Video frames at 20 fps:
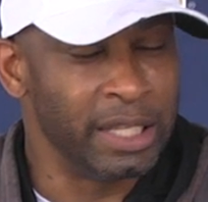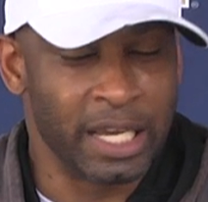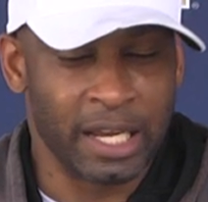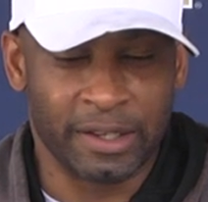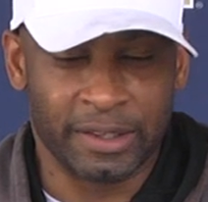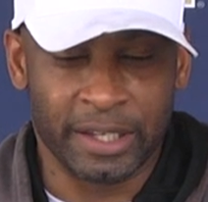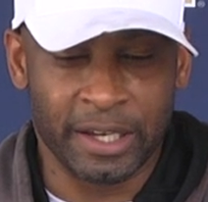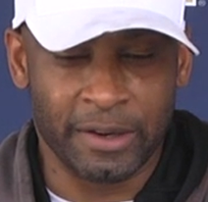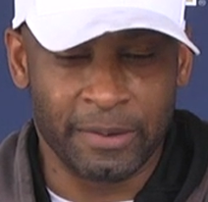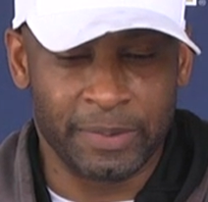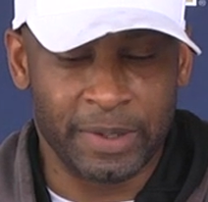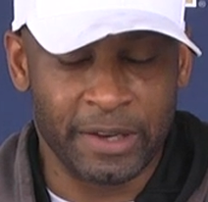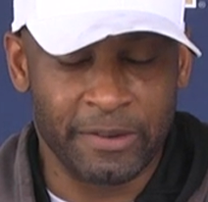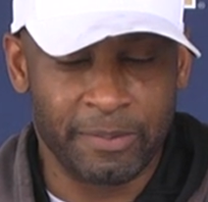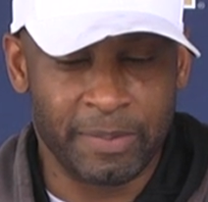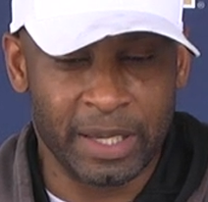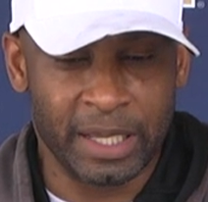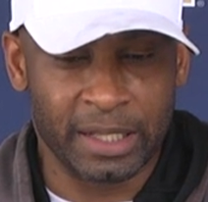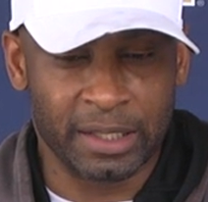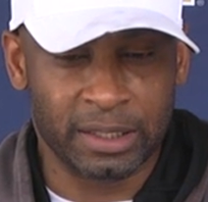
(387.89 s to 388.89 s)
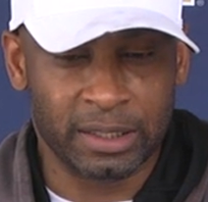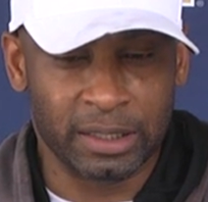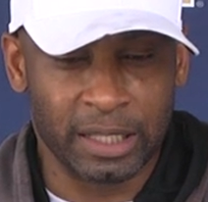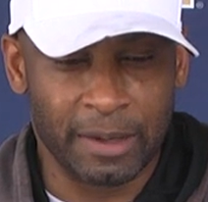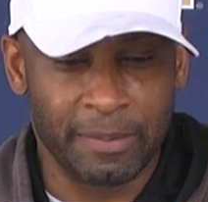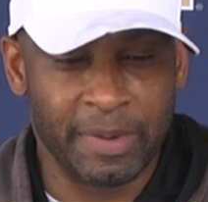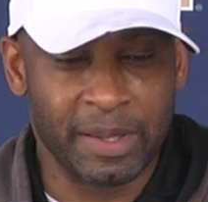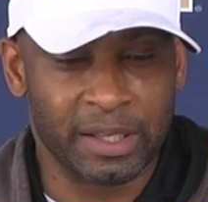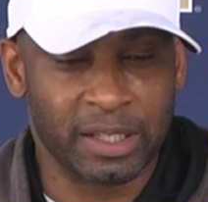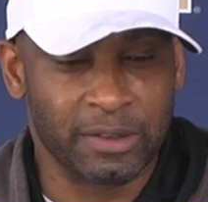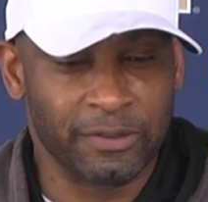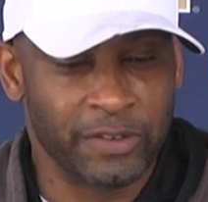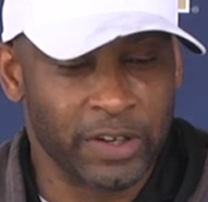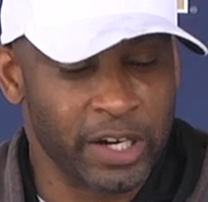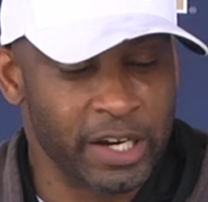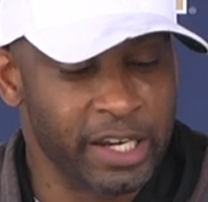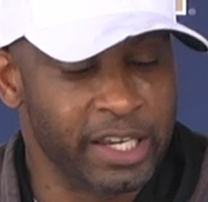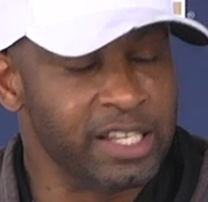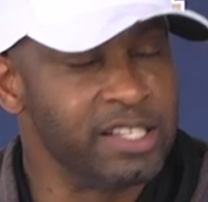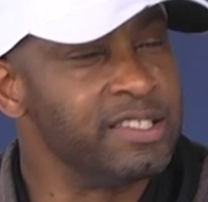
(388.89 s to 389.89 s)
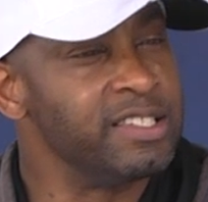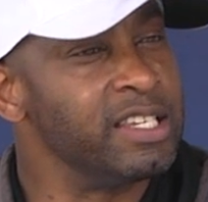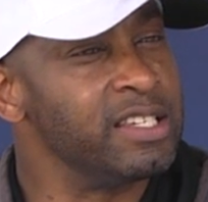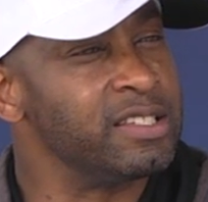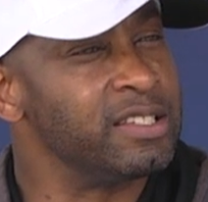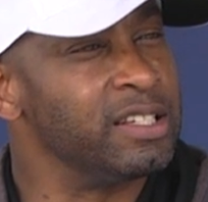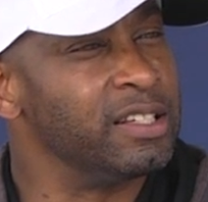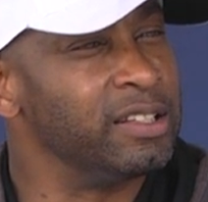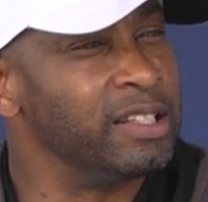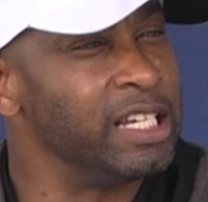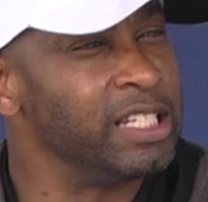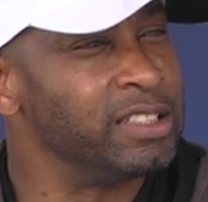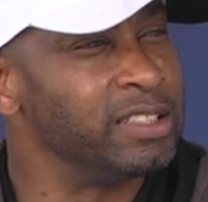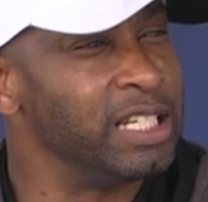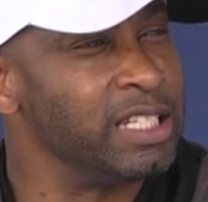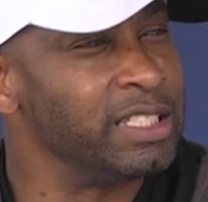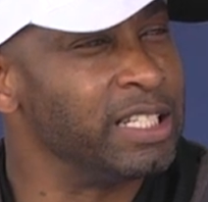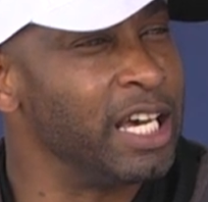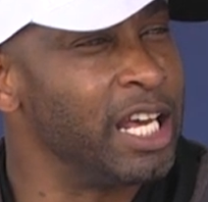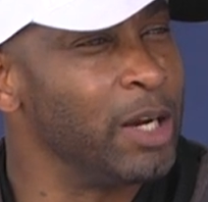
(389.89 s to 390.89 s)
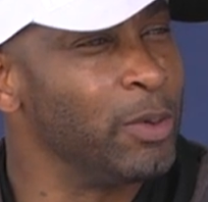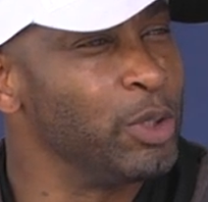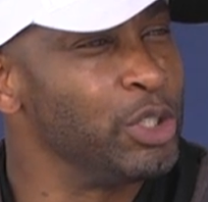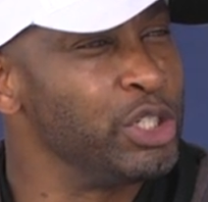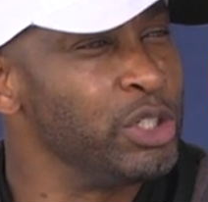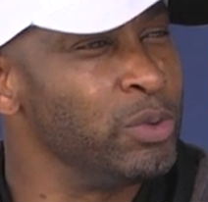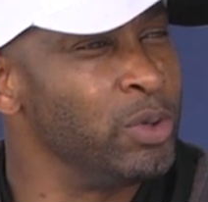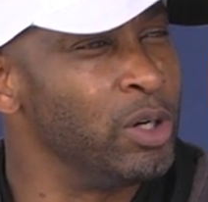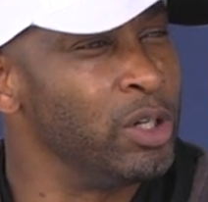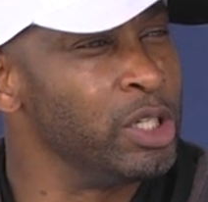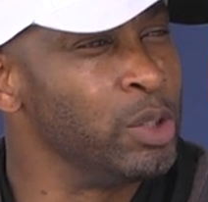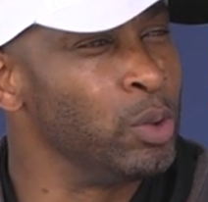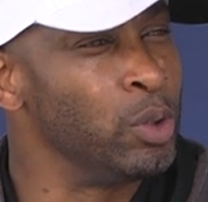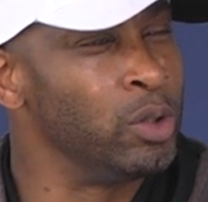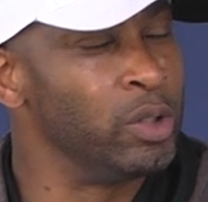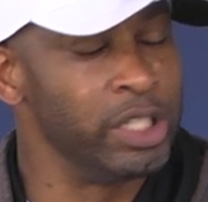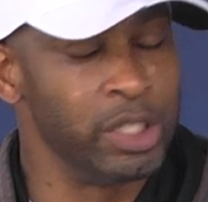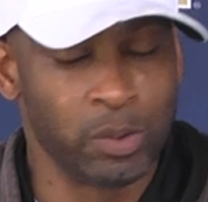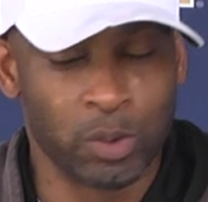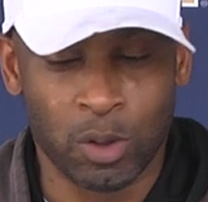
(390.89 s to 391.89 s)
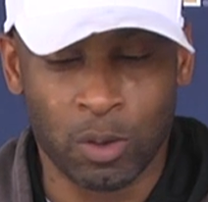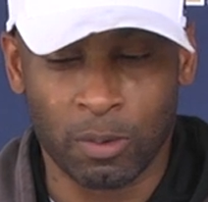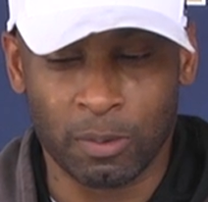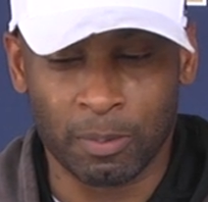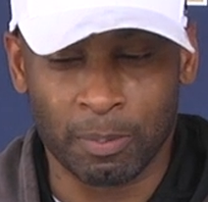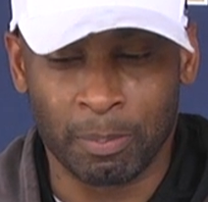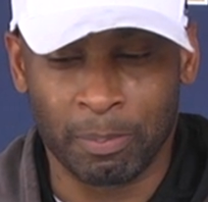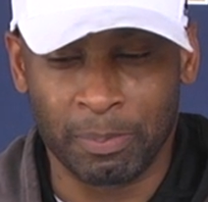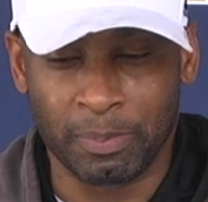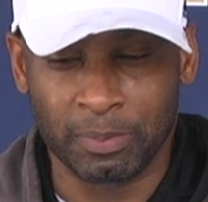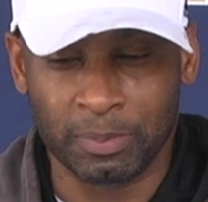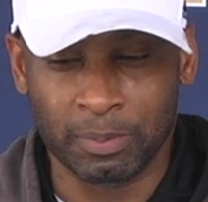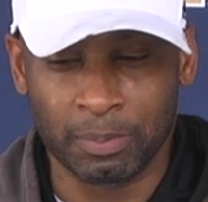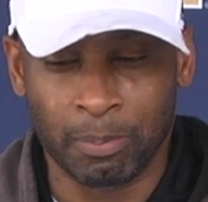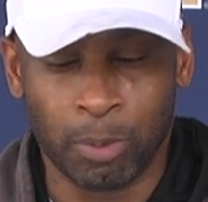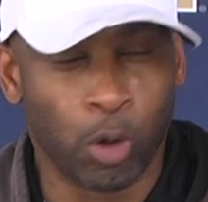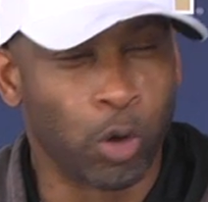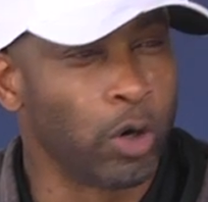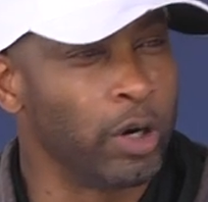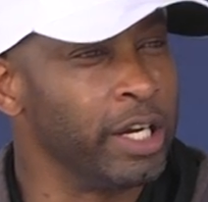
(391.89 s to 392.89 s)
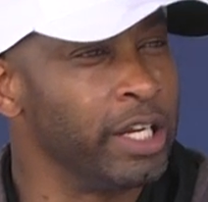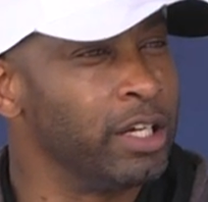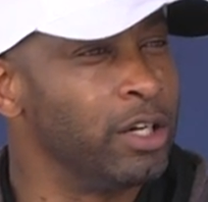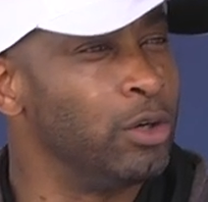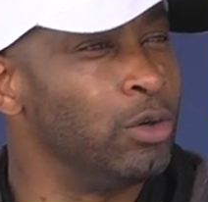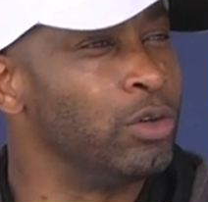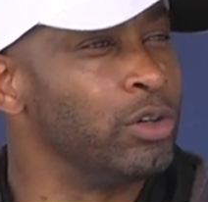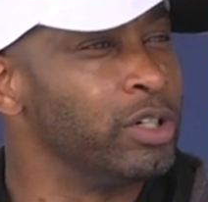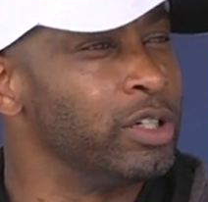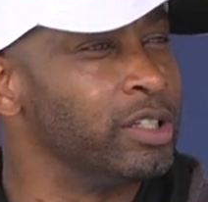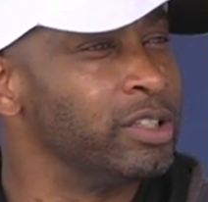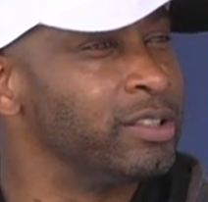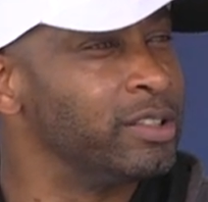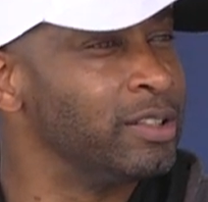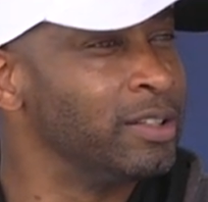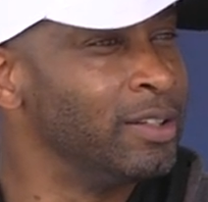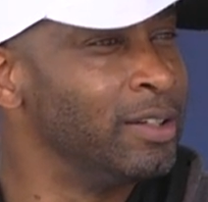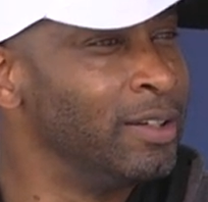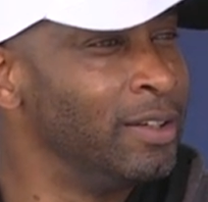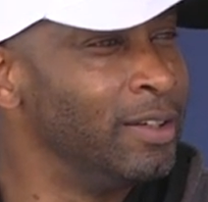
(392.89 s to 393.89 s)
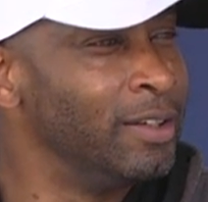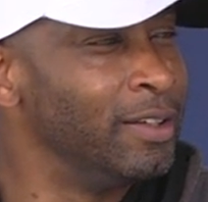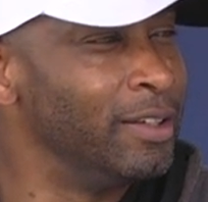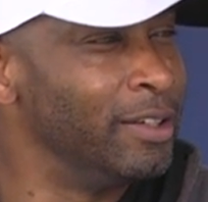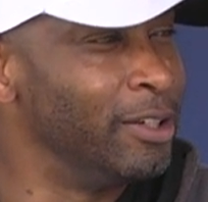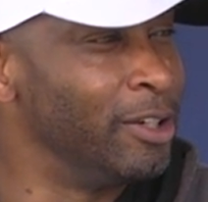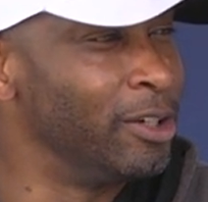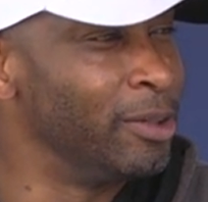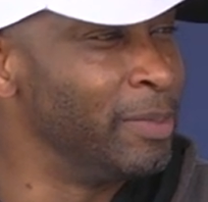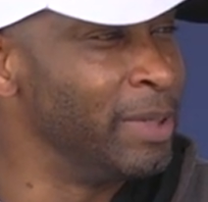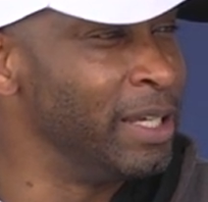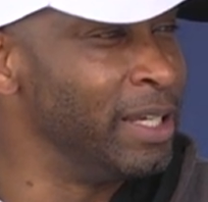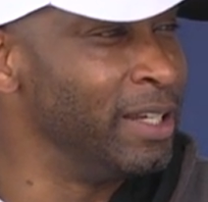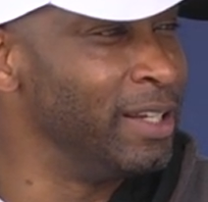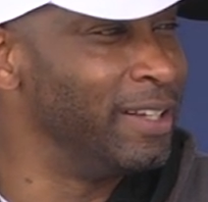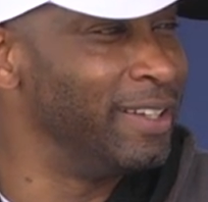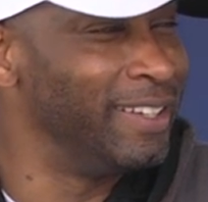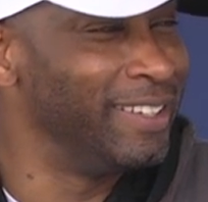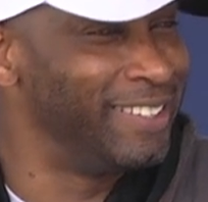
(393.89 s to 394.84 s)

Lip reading: They've been very consistent. That's kind of what you want. You want boring corners. You know what I mean?